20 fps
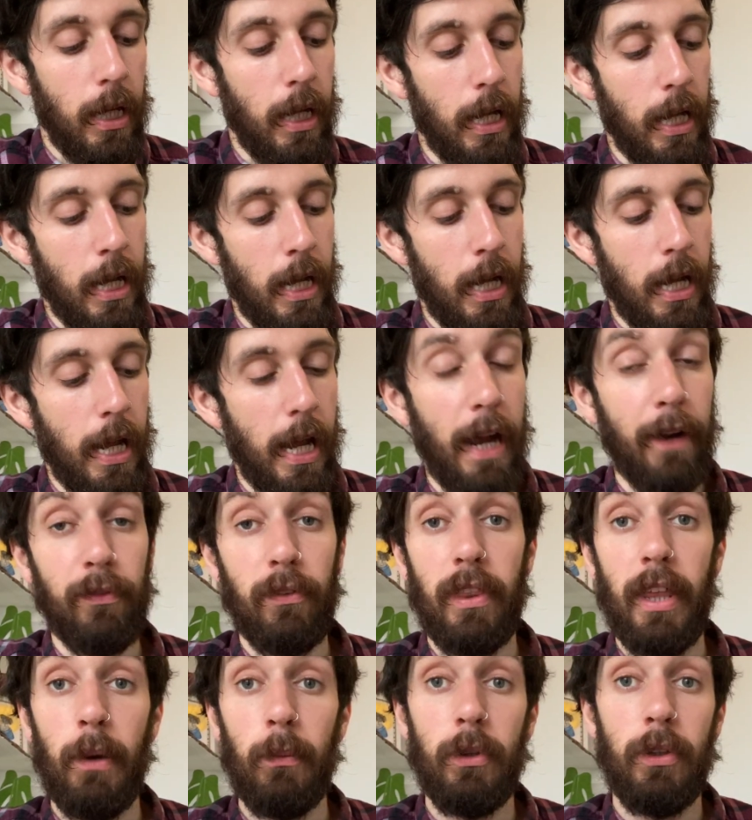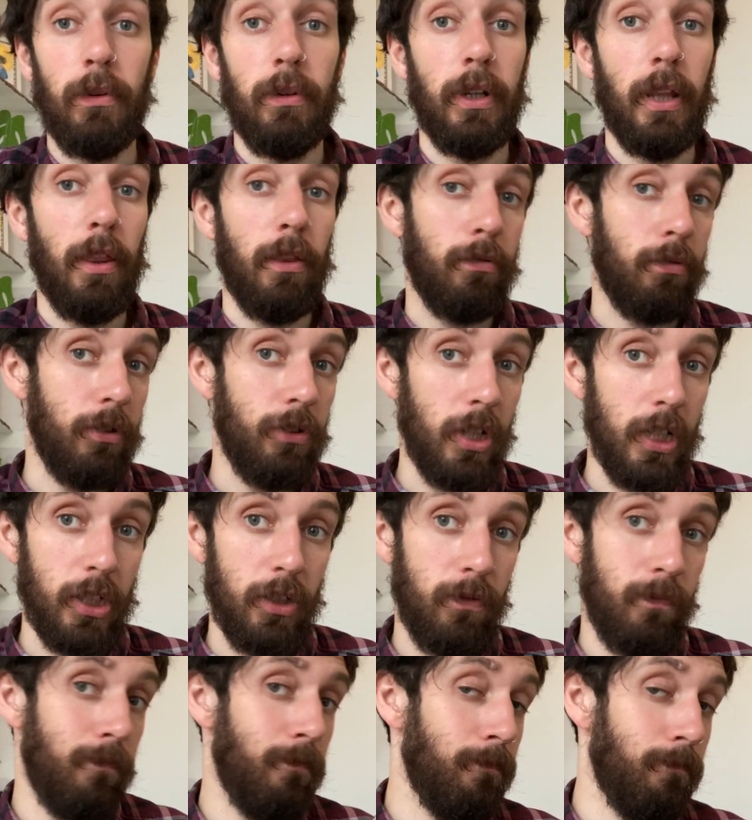After that, we do another 3 chucks